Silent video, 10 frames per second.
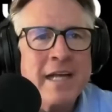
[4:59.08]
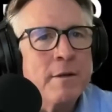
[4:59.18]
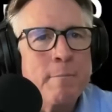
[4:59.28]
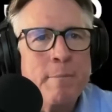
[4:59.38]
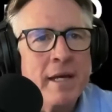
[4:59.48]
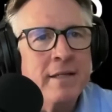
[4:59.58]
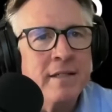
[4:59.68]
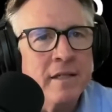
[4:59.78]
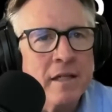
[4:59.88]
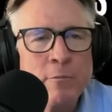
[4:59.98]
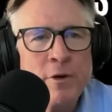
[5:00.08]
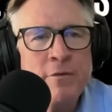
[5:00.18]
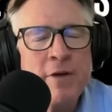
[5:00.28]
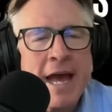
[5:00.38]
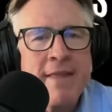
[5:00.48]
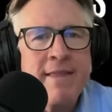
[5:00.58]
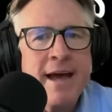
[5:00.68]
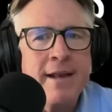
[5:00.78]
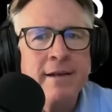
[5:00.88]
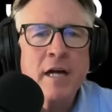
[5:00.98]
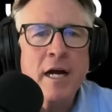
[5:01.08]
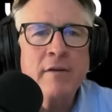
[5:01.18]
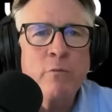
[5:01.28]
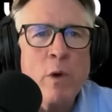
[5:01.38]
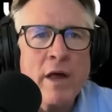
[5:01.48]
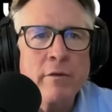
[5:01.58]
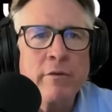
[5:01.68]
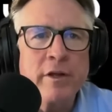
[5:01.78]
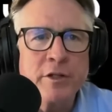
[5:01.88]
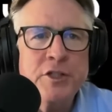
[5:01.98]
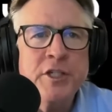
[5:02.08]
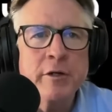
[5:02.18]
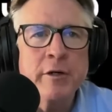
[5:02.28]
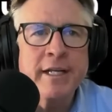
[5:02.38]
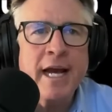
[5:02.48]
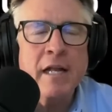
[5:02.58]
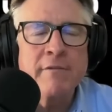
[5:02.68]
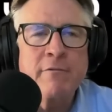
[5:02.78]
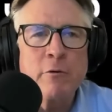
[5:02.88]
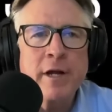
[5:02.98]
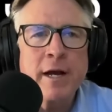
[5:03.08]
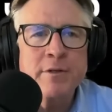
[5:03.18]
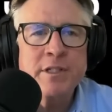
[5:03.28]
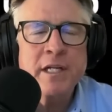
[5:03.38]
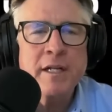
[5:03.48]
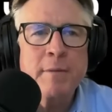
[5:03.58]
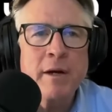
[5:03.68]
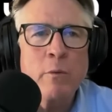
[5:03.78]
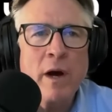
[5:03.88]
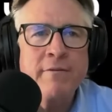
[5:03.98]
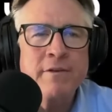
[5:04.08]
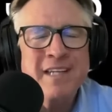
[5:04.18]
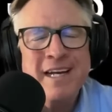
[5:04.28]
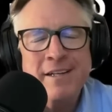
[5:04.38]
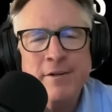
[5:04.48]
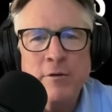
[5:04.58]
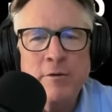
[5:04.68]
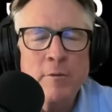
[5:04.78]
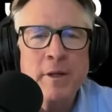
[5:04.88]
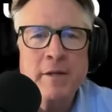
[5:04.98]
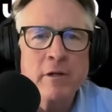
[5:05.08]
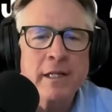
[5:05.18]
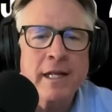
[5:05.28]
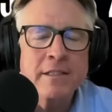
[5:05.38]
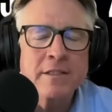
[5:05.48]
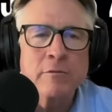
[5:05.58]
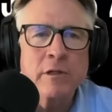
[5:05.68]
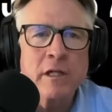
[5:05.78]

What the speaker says: a big deal. We've had that kind of weather this year in California. I was telling my wife, because I don't know, nobody really likes the real